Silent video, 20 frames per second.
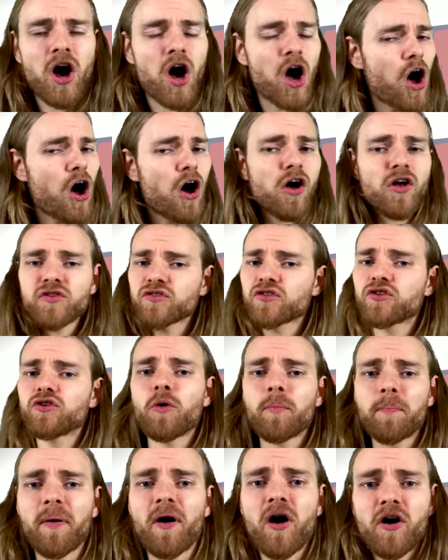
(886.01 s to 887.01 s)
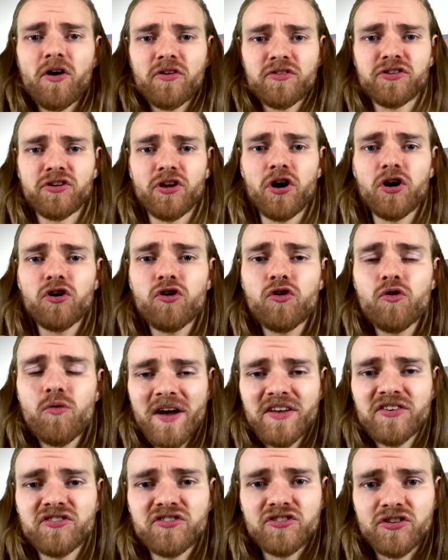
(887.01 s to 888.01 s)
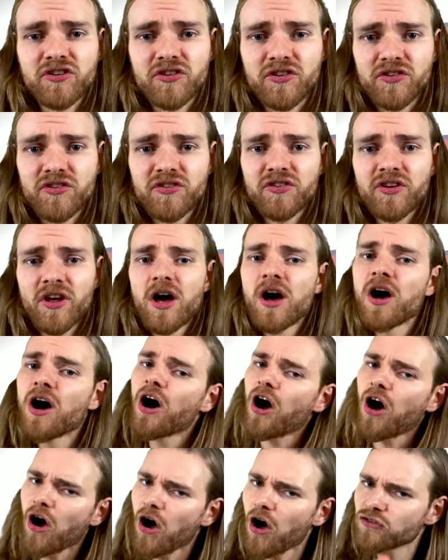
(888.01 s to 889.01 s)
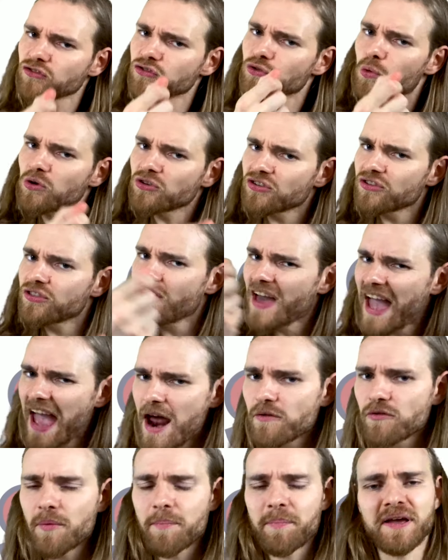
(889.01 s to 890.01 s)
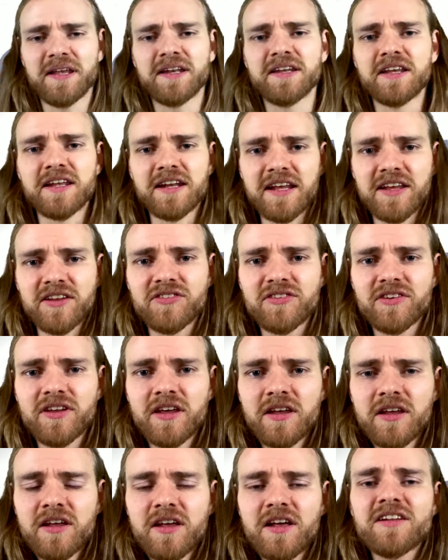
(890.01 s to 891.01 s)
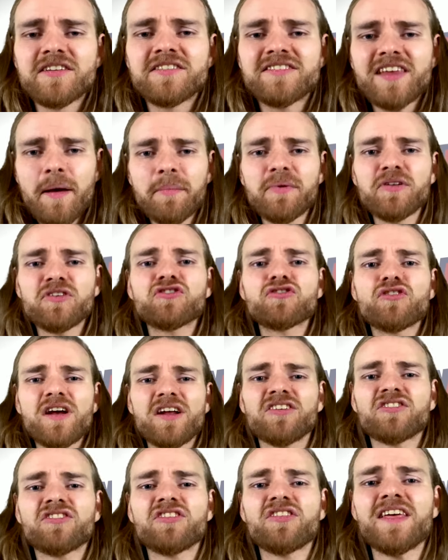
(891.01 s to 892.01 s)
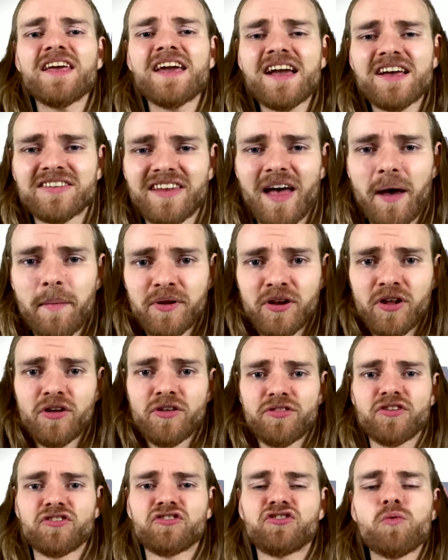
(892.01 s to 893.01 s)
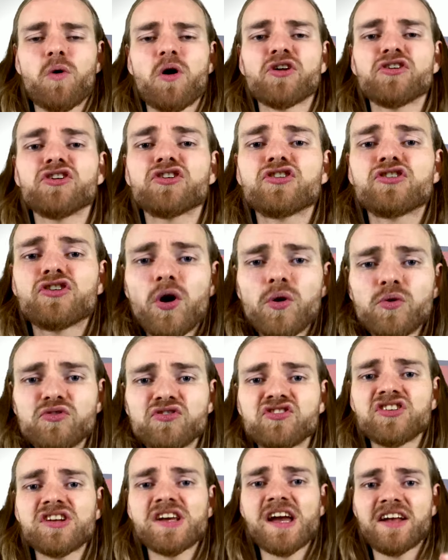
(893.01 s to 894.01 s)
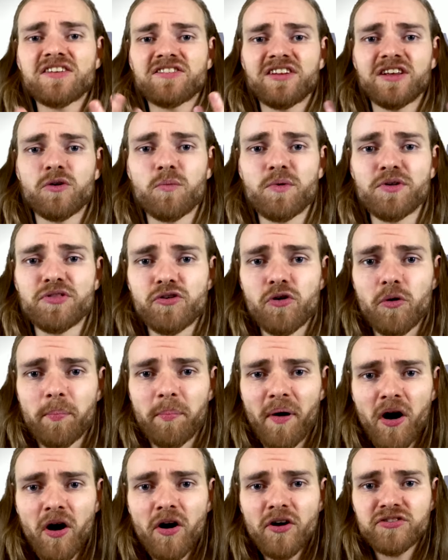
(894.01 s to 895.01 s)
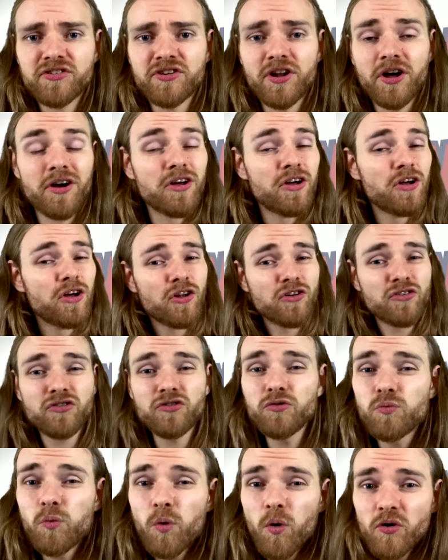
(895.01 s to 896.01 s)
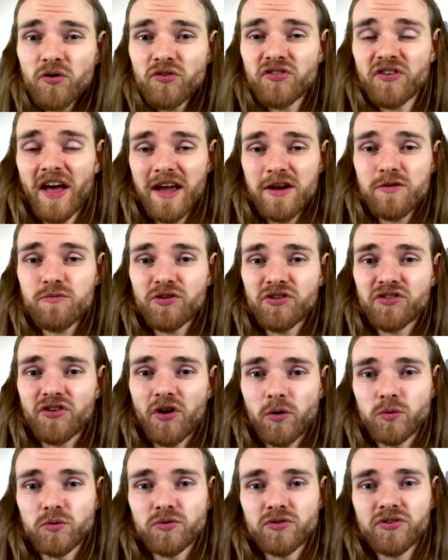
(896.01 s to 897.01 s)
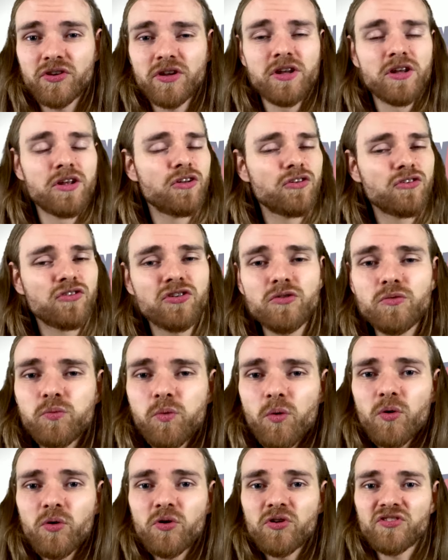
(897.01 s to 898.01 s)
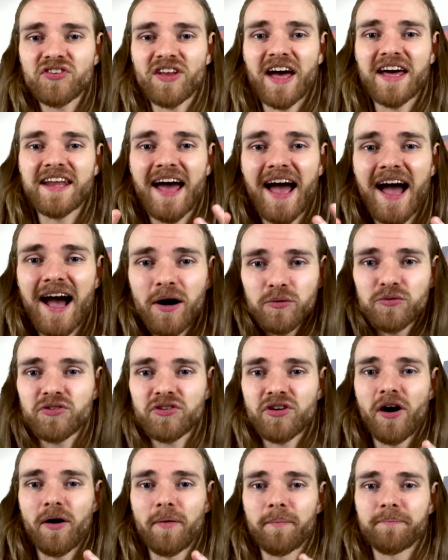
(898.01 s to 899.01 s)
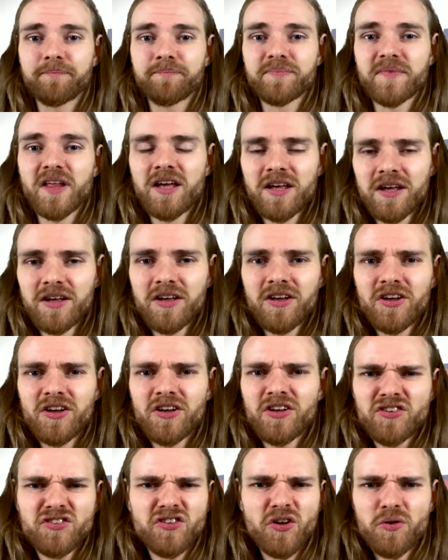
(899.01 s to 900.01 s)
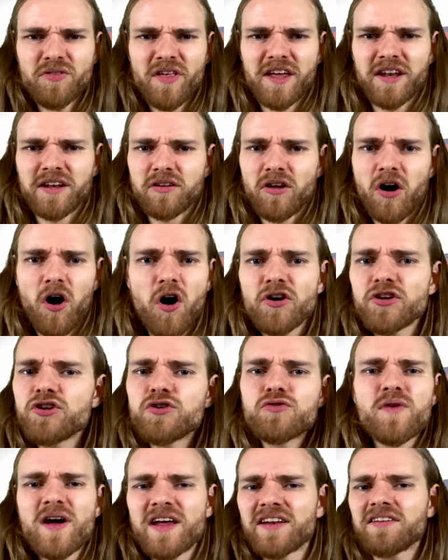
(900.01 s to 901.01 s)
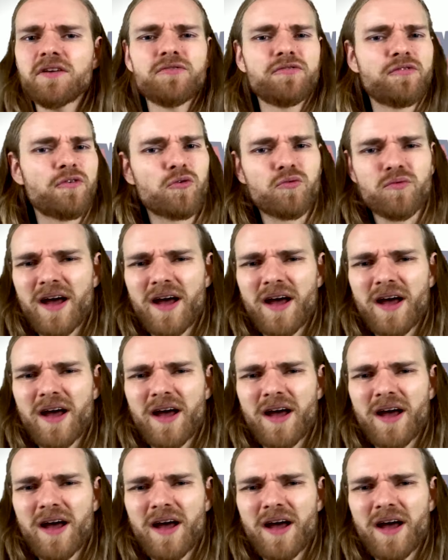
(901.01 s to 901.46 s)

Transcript: ask your partner questions. Ask what their opinion is. Demonstrate to the examiner that you are negotiating with your partner towards a result, towards an outcome. So then, are you ready for